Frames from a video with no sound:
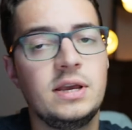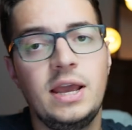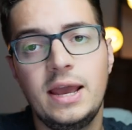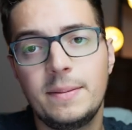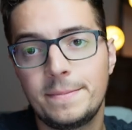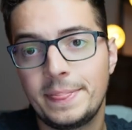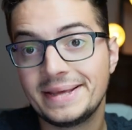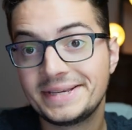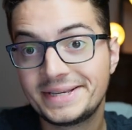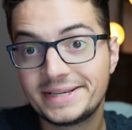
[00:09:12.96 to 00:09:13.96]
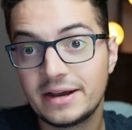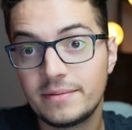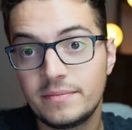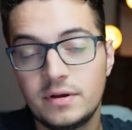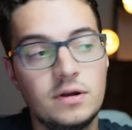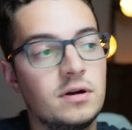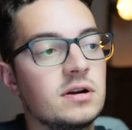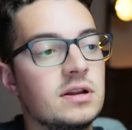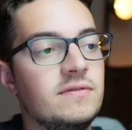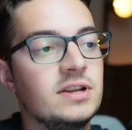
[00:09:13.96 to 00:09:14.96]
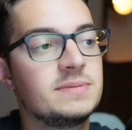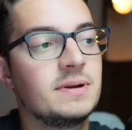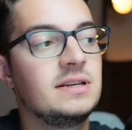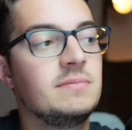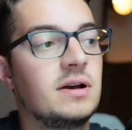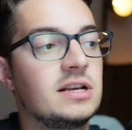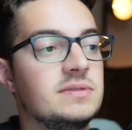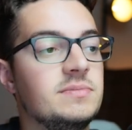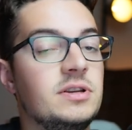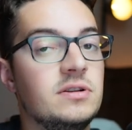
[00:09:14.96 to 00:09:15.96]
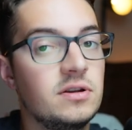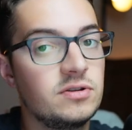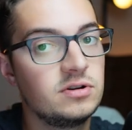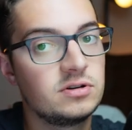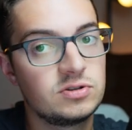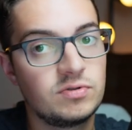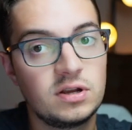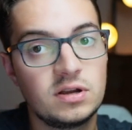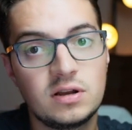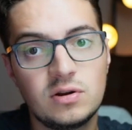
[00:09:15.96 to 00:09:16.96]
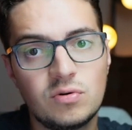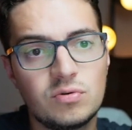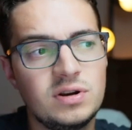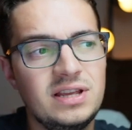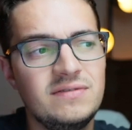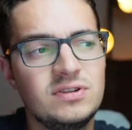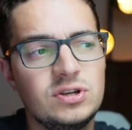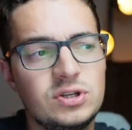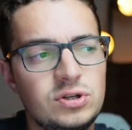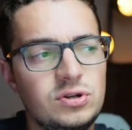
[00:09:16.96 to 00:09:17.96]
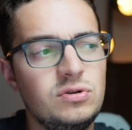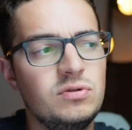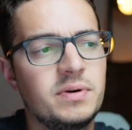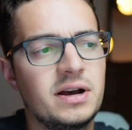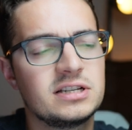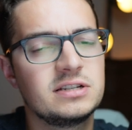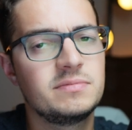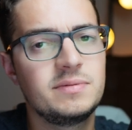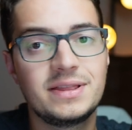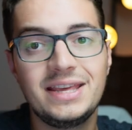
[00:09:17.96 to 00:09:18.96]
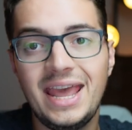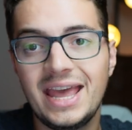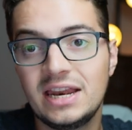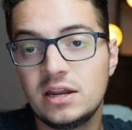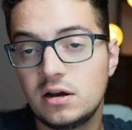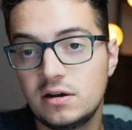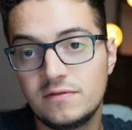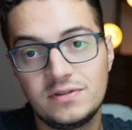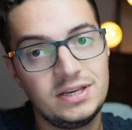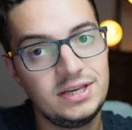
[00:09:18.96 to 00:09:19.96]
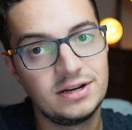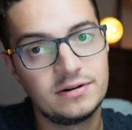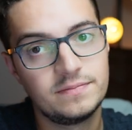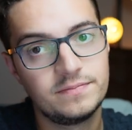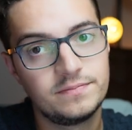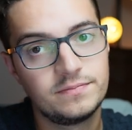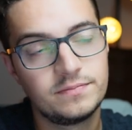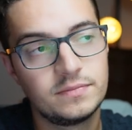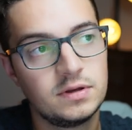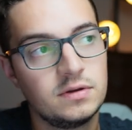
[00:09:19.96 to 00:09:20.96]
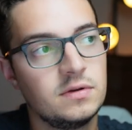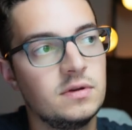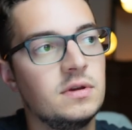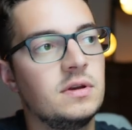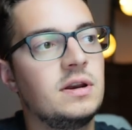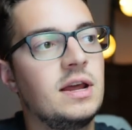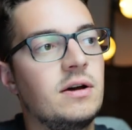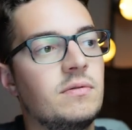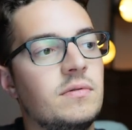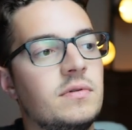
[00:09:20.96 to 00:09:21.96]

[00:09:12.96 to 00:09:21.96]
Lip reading: And some are even expecting possibly another interest rate cut, or even 2 possibly by the end of the year. Now,